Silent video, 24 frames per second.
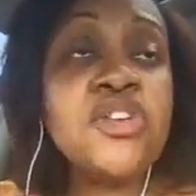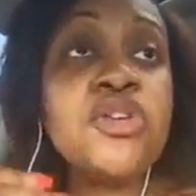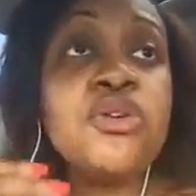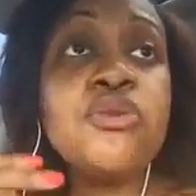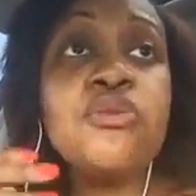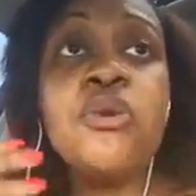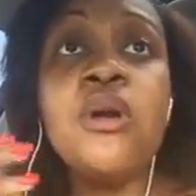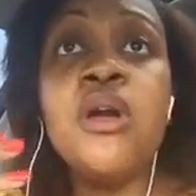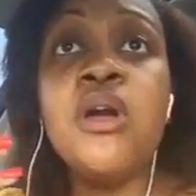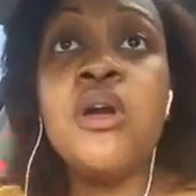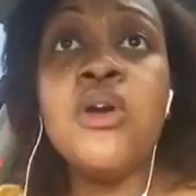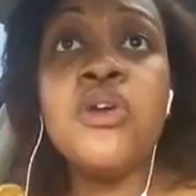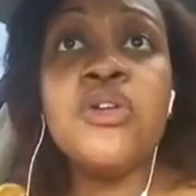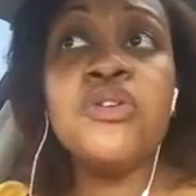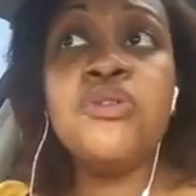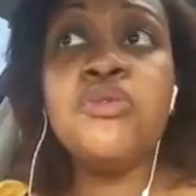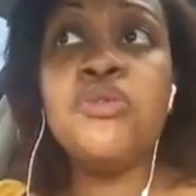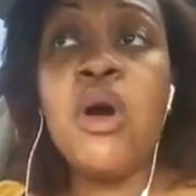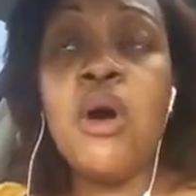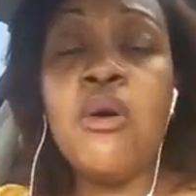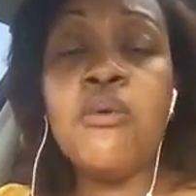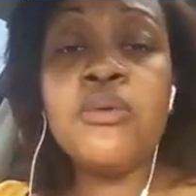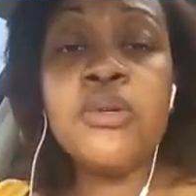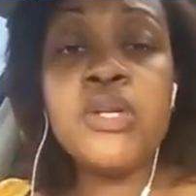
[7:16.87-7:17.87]
You
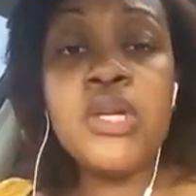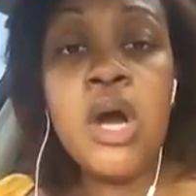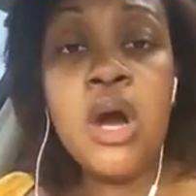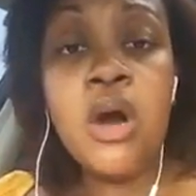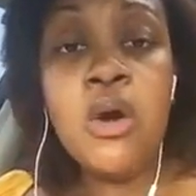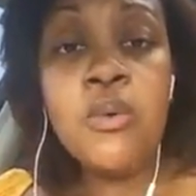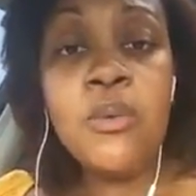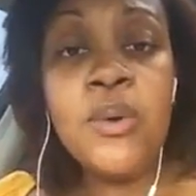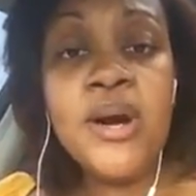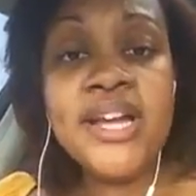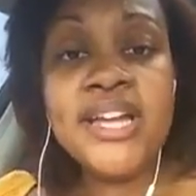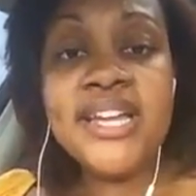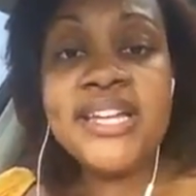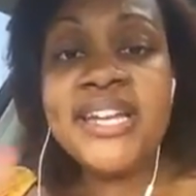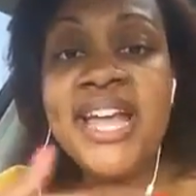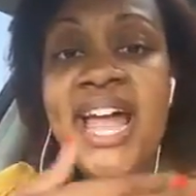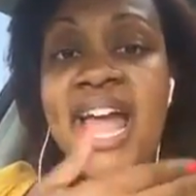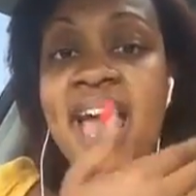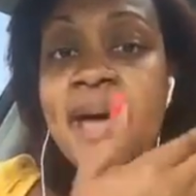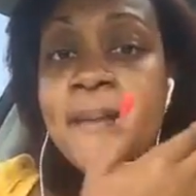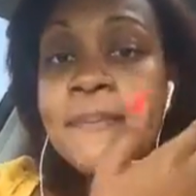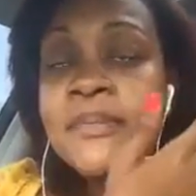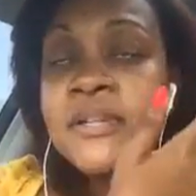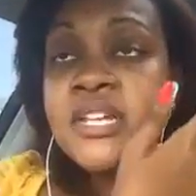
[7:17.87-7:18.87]
don't know what can
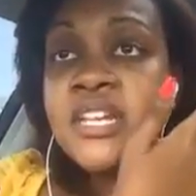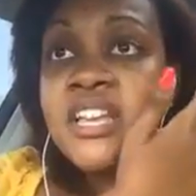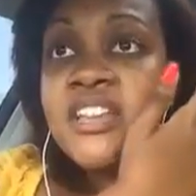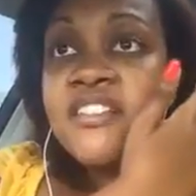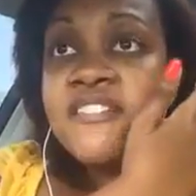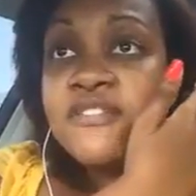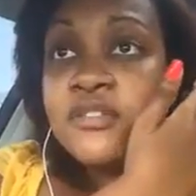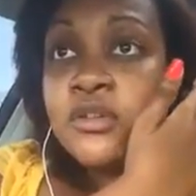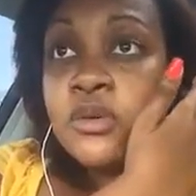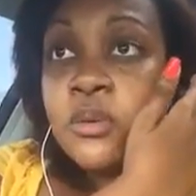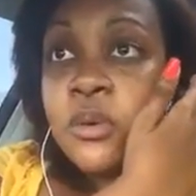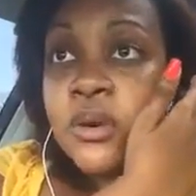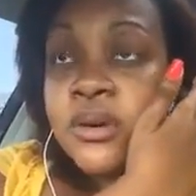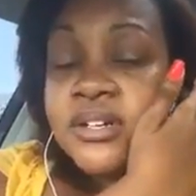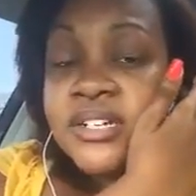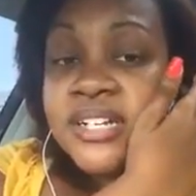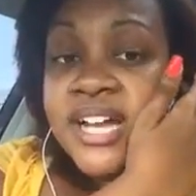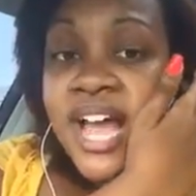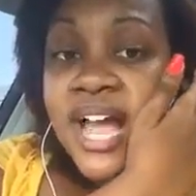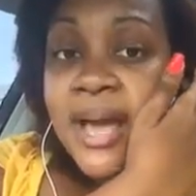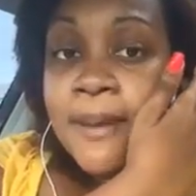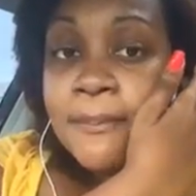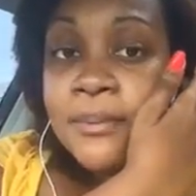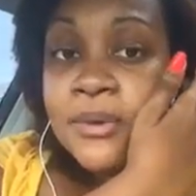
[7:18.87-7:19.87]
happen if you are
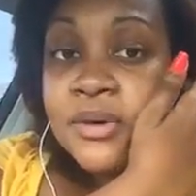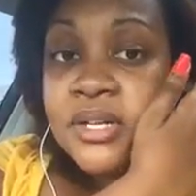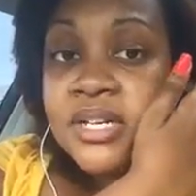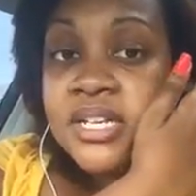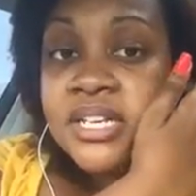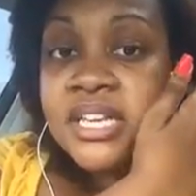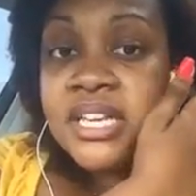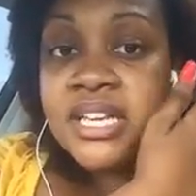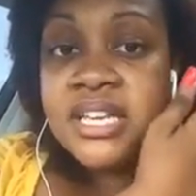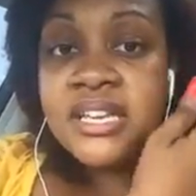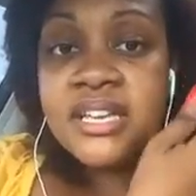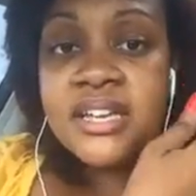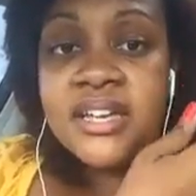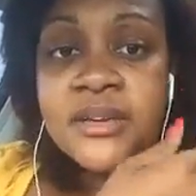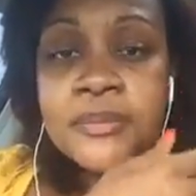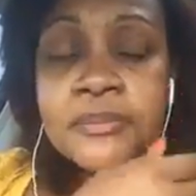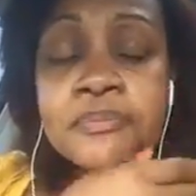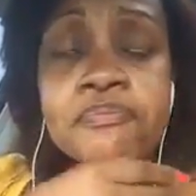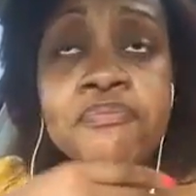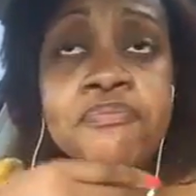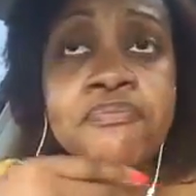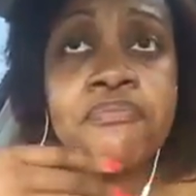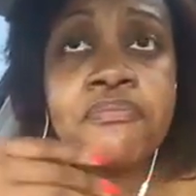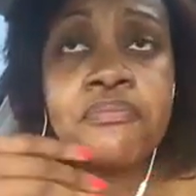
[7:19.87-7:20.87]
not putting
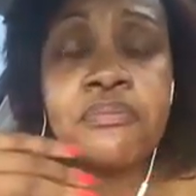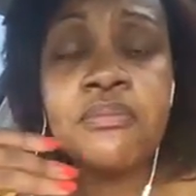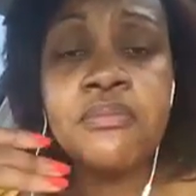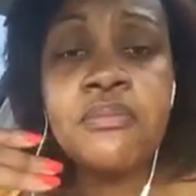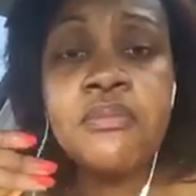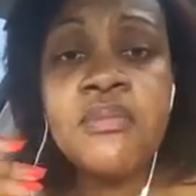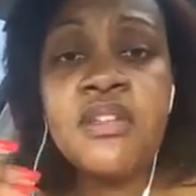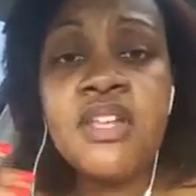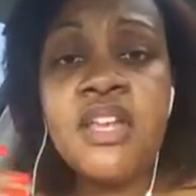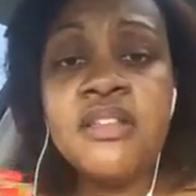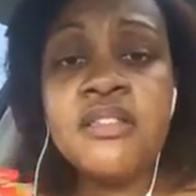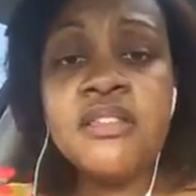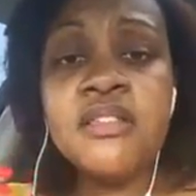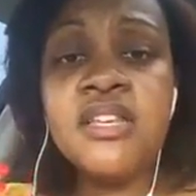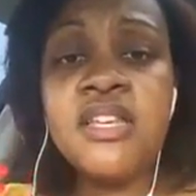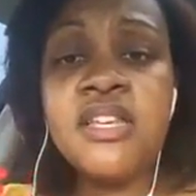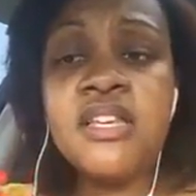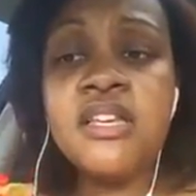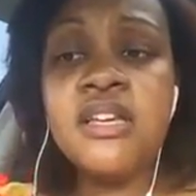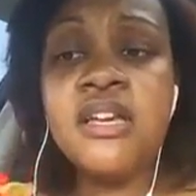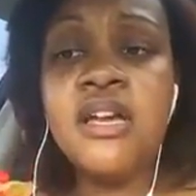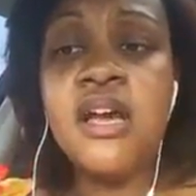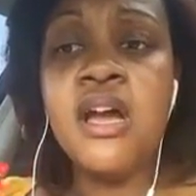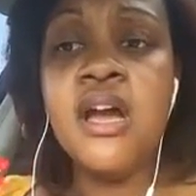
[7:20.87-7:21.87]
in
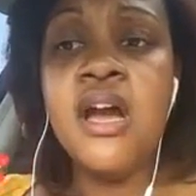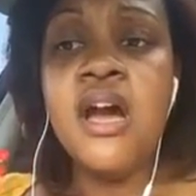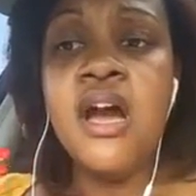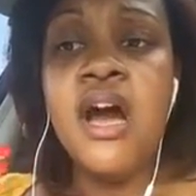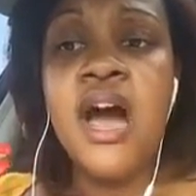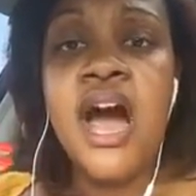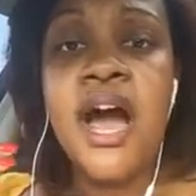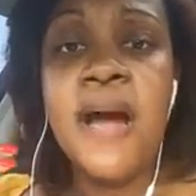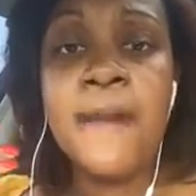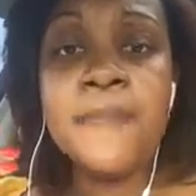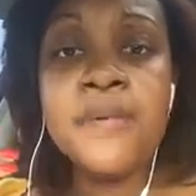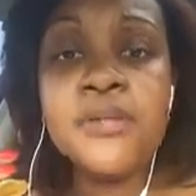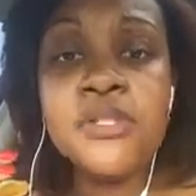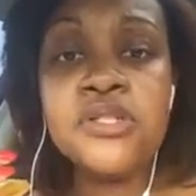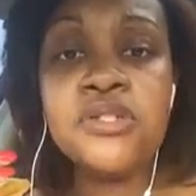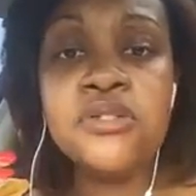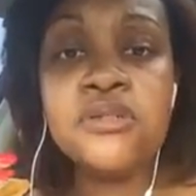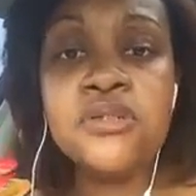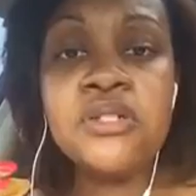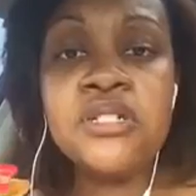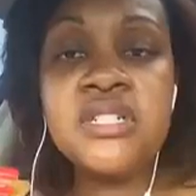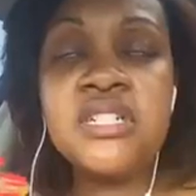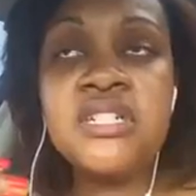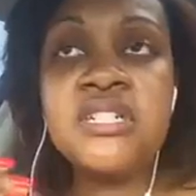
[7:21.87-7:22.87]
the
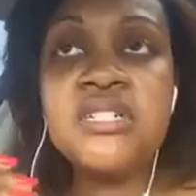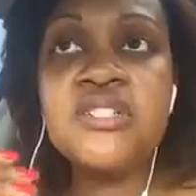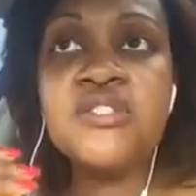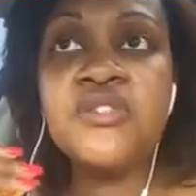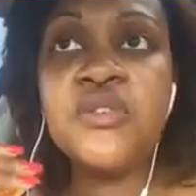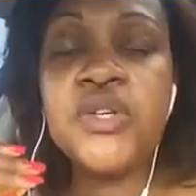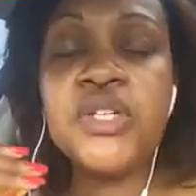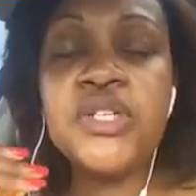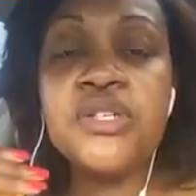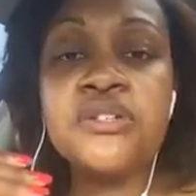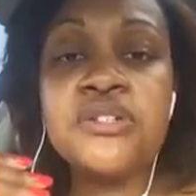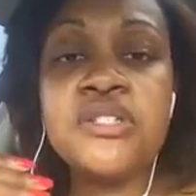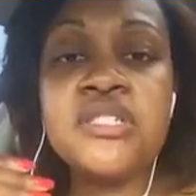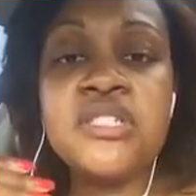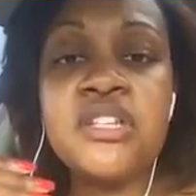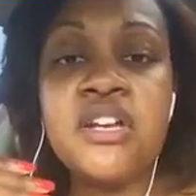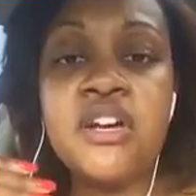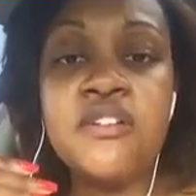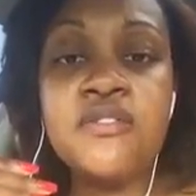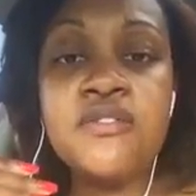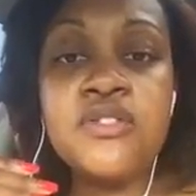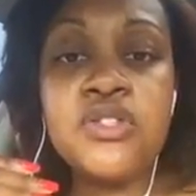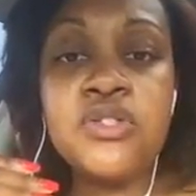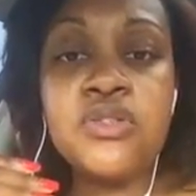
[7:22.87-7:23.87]
opportunities for
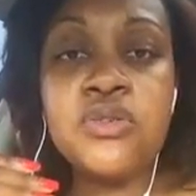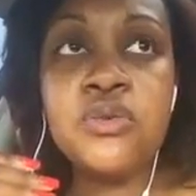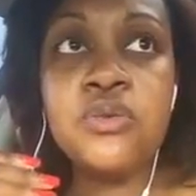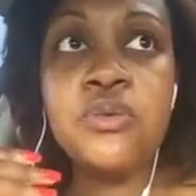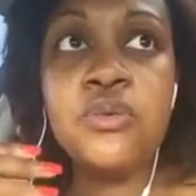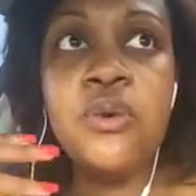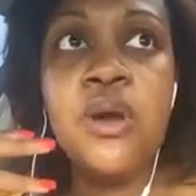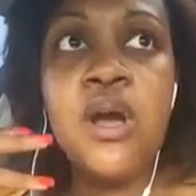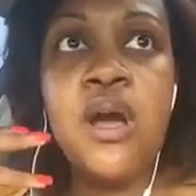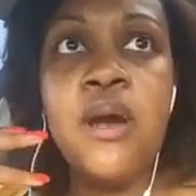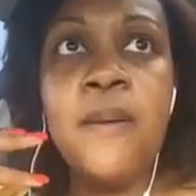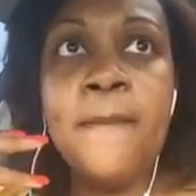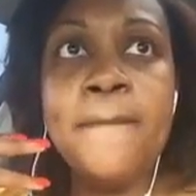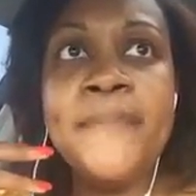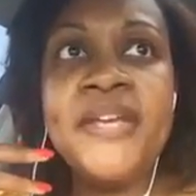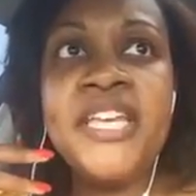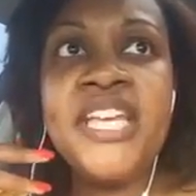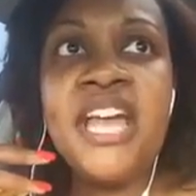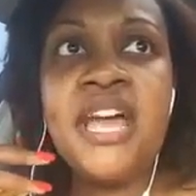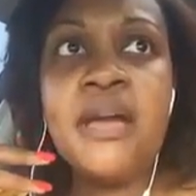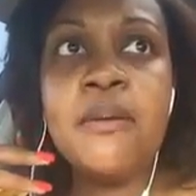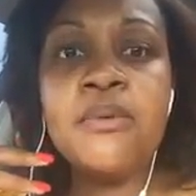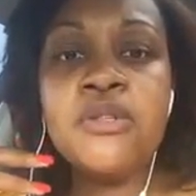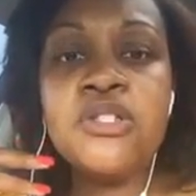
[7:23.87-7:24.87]
yourself to
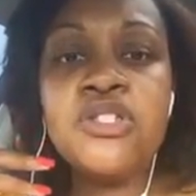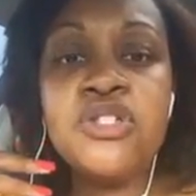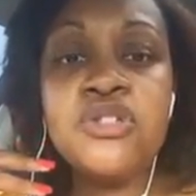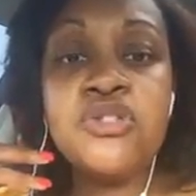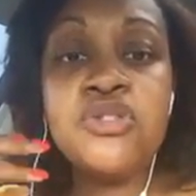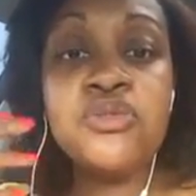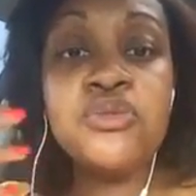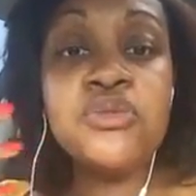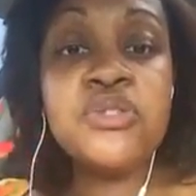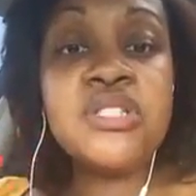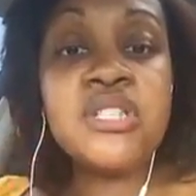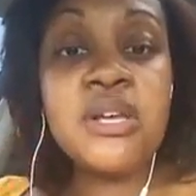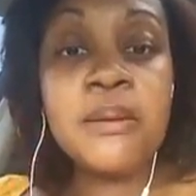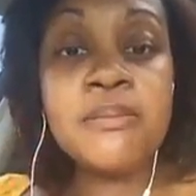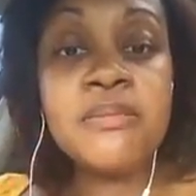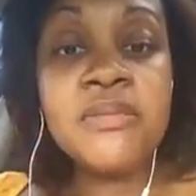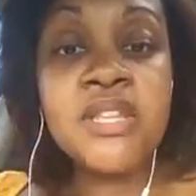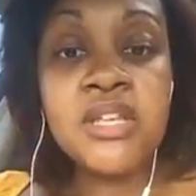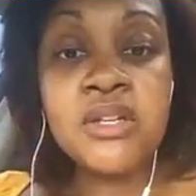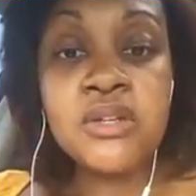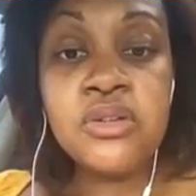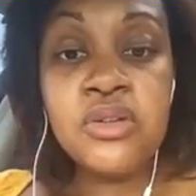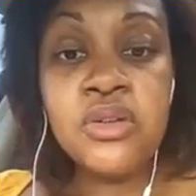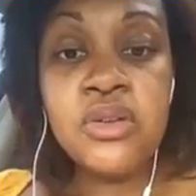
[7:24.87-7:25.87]
be able to do
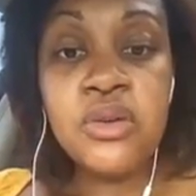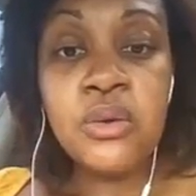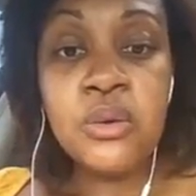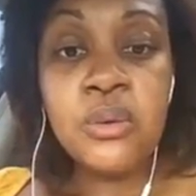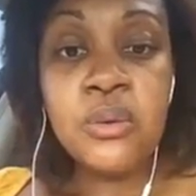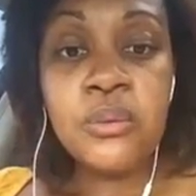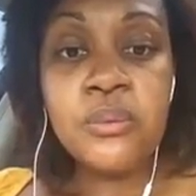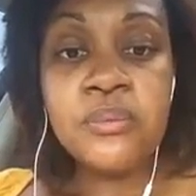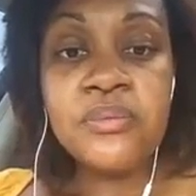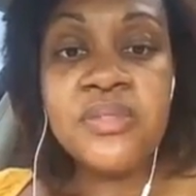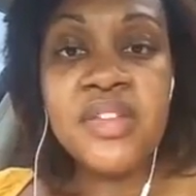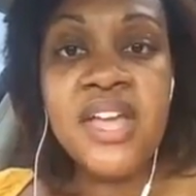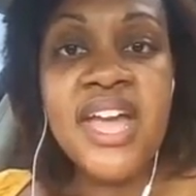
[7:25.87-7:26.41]
something new.